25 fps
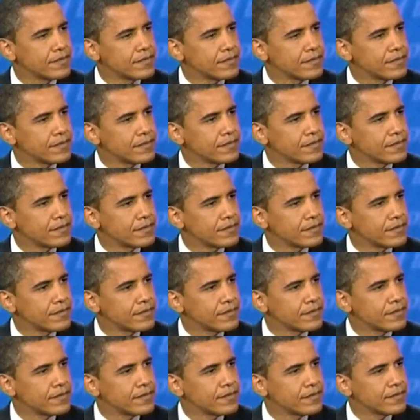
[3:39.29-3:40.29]

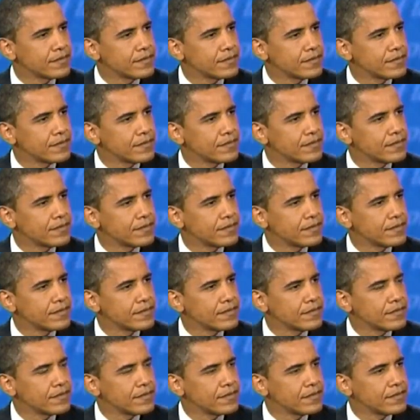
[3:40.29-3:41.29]

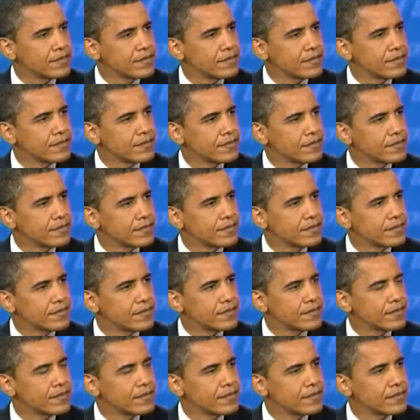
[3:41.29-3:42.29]

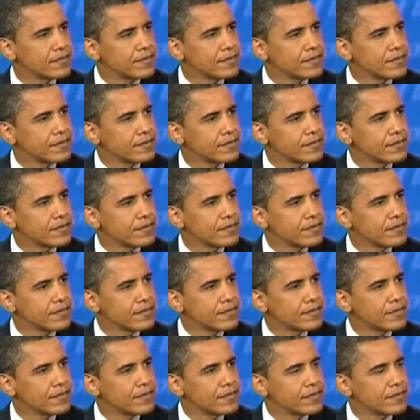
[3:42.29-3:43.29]

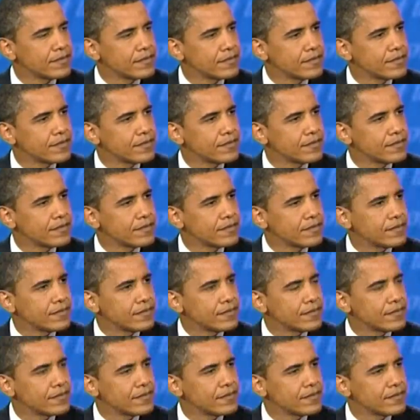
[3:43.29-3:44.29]

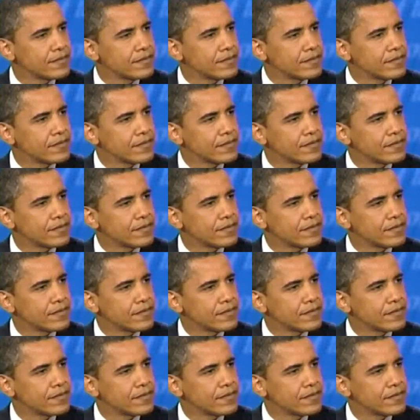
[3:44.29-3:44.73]
No words are spoken by the person on screen.